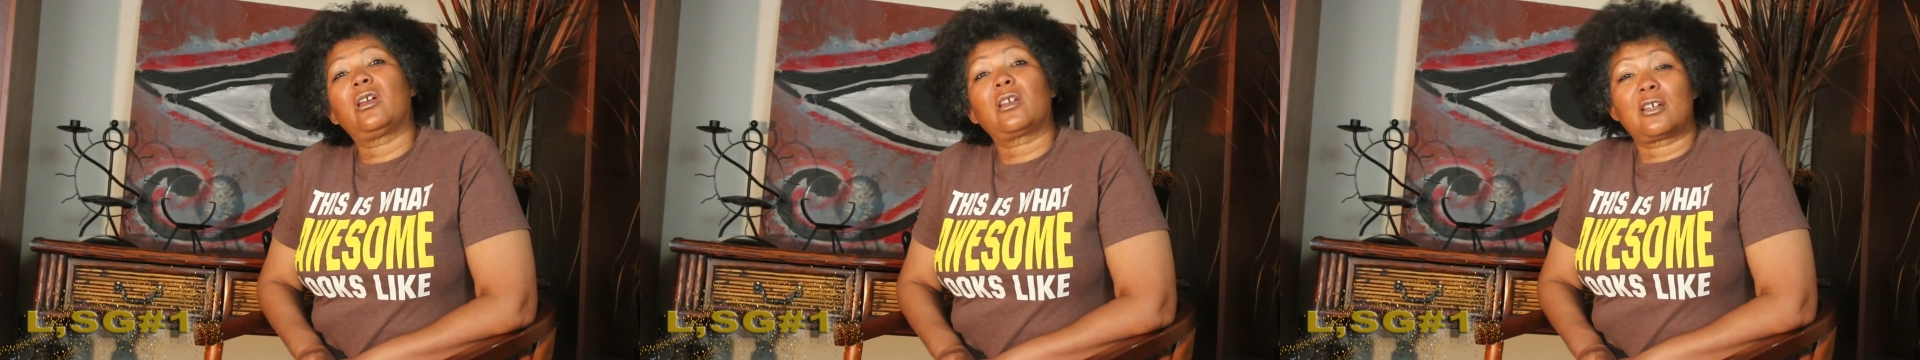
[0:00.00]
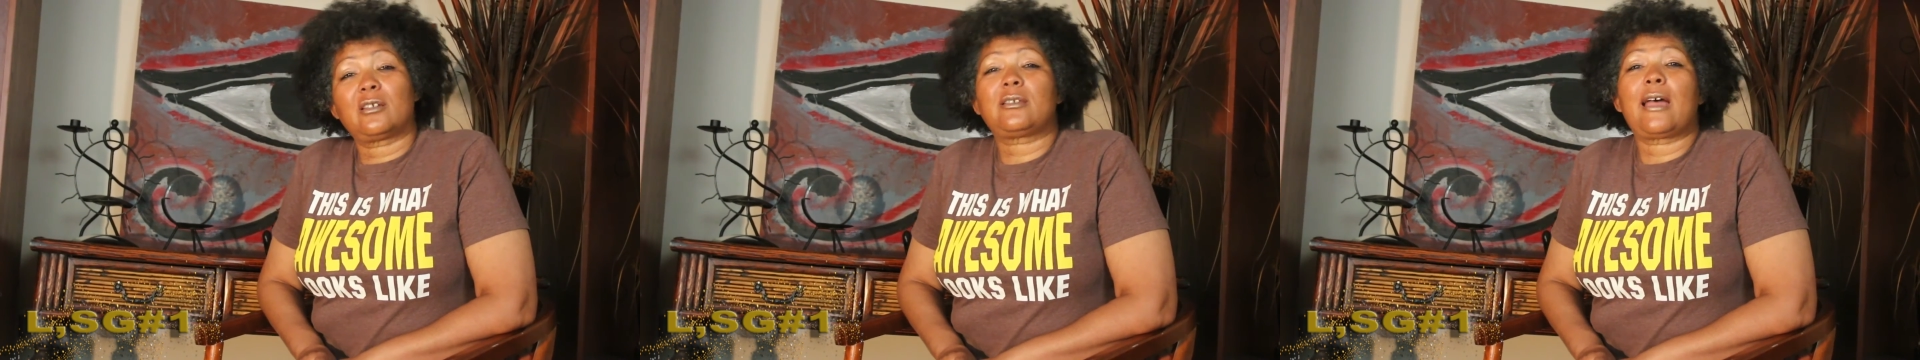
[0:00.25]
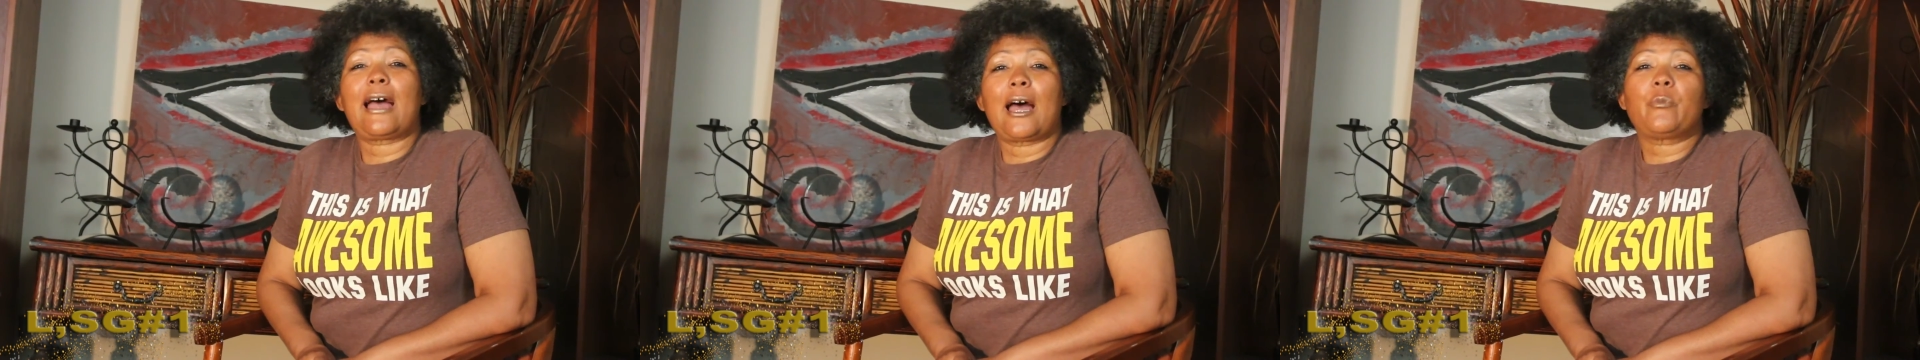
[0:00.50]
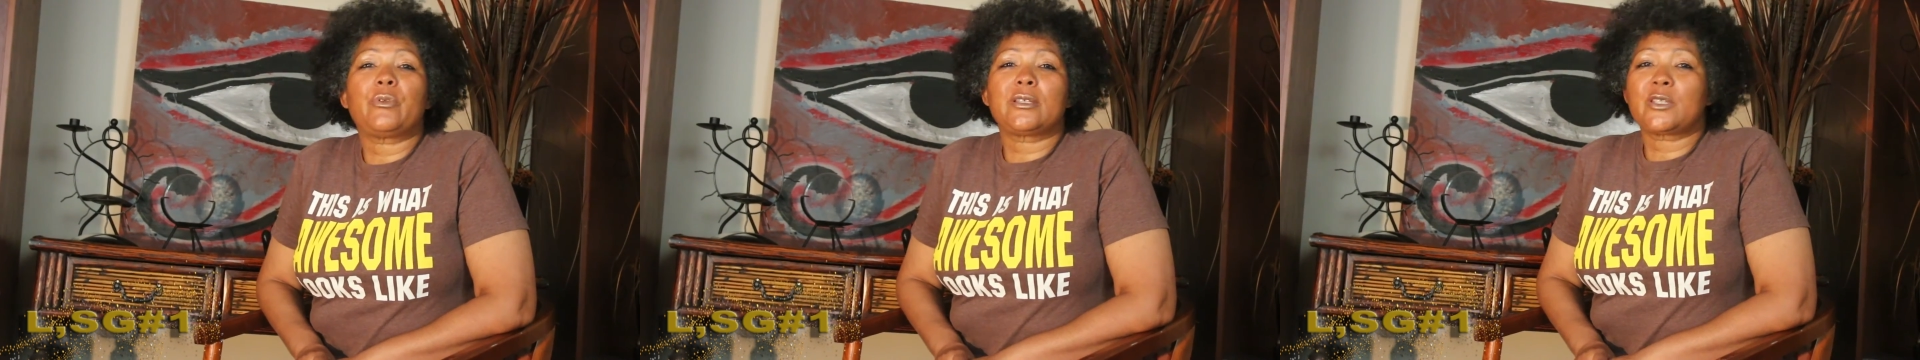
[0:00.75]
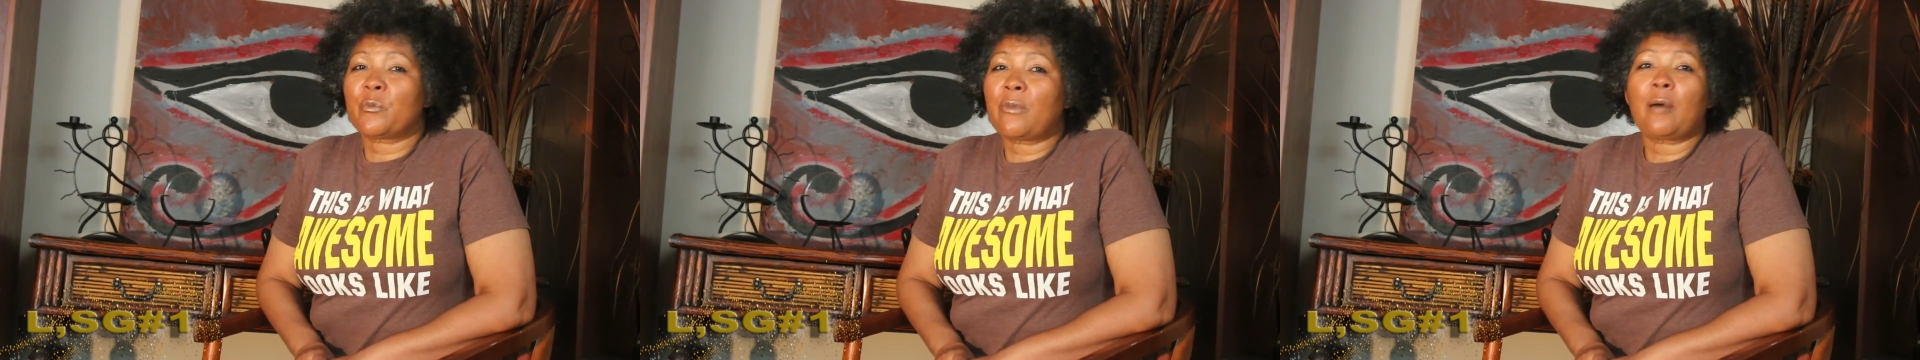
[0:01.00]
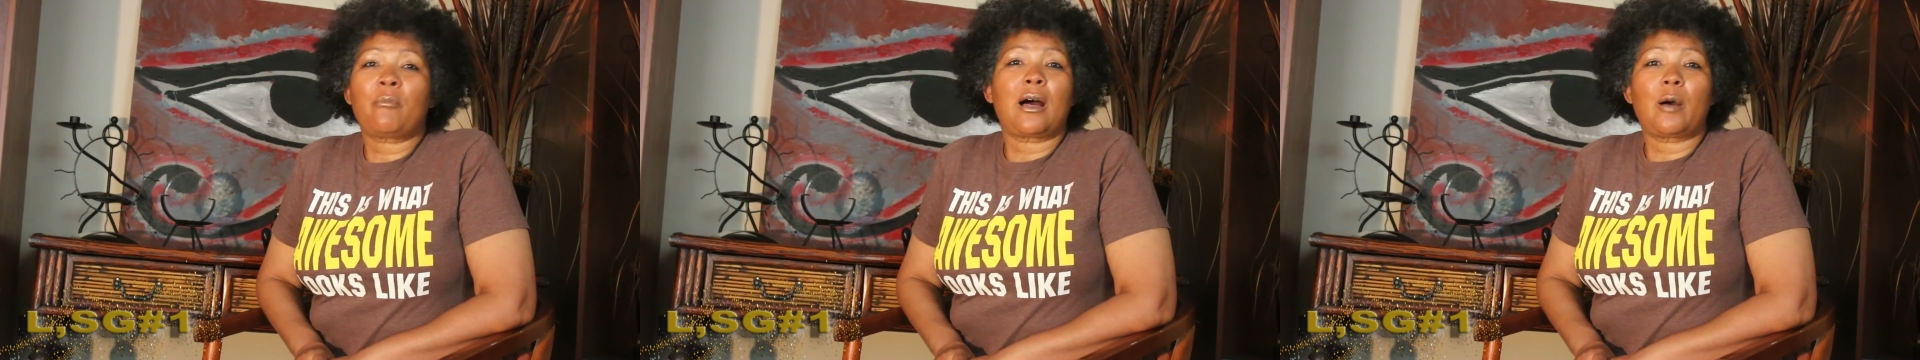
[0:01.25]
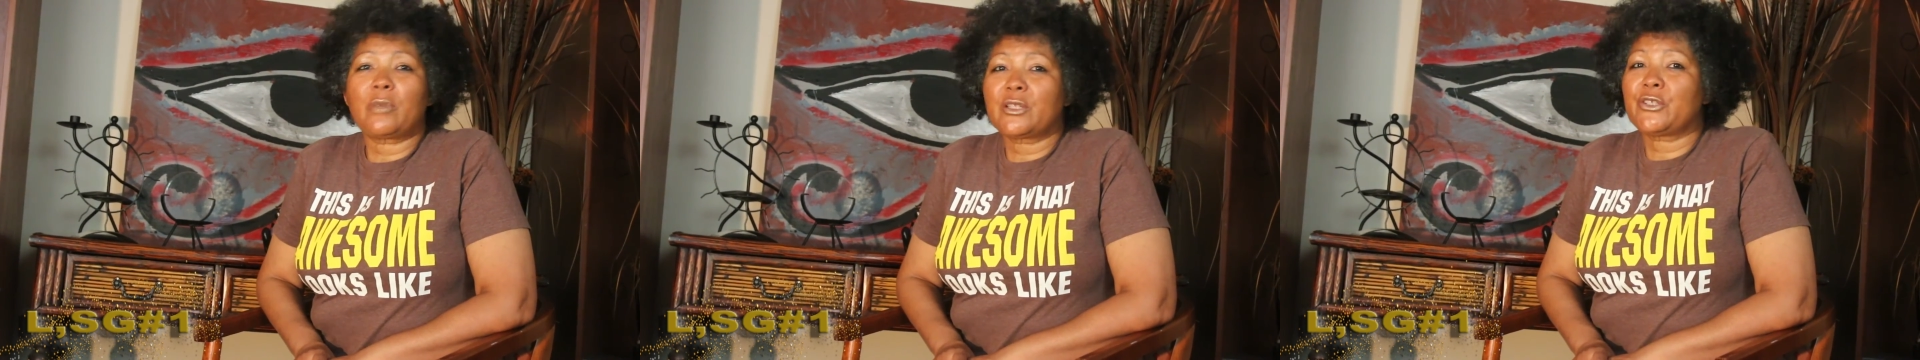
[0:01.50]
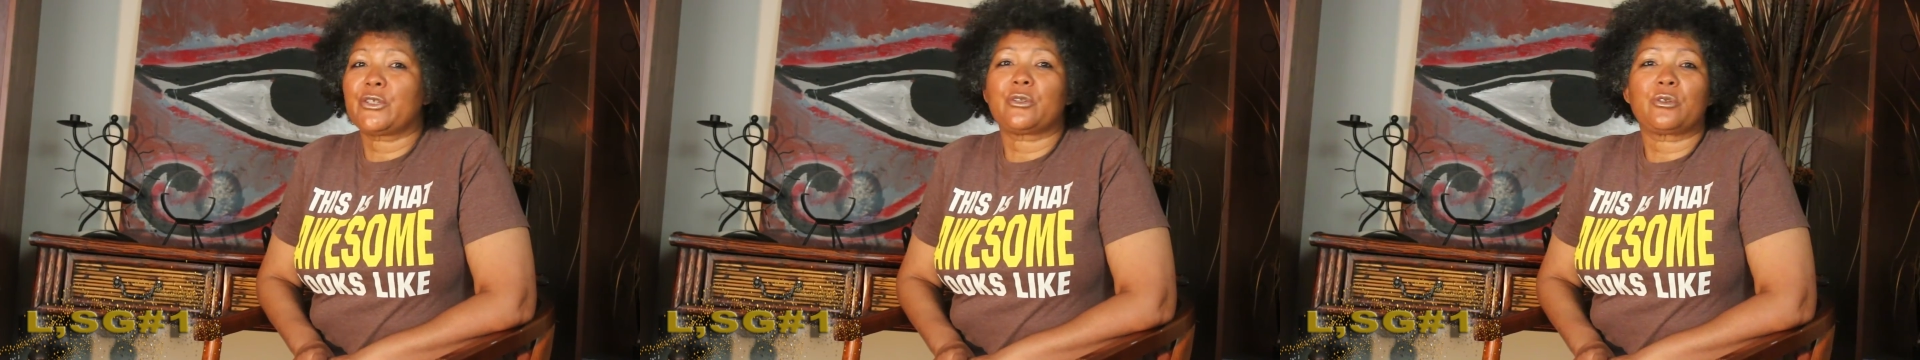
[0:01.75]
Because it happened to my mama
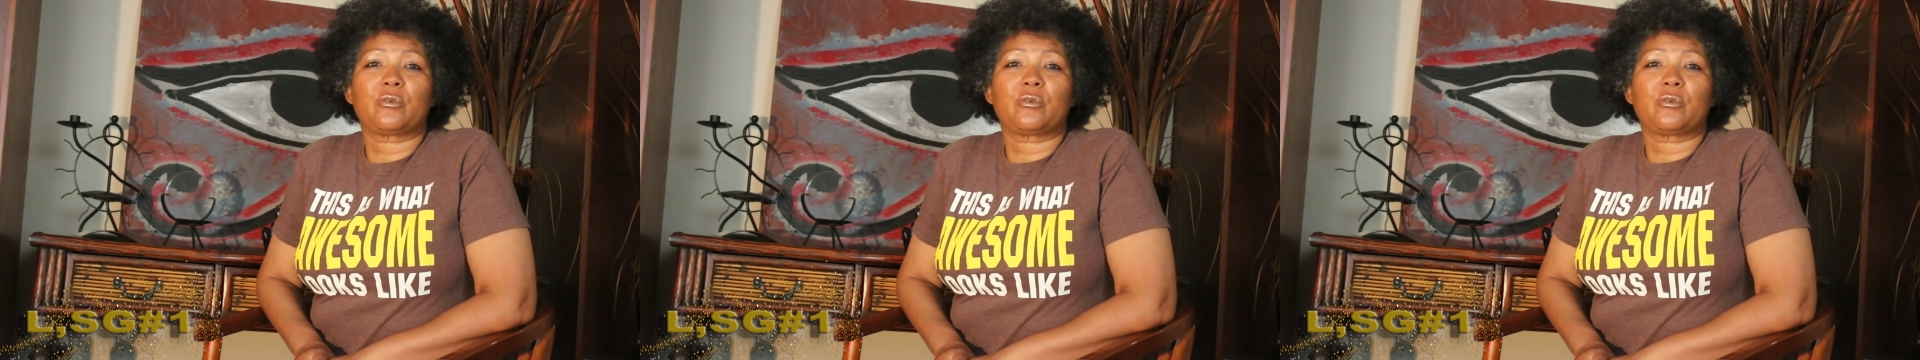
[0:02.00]
too.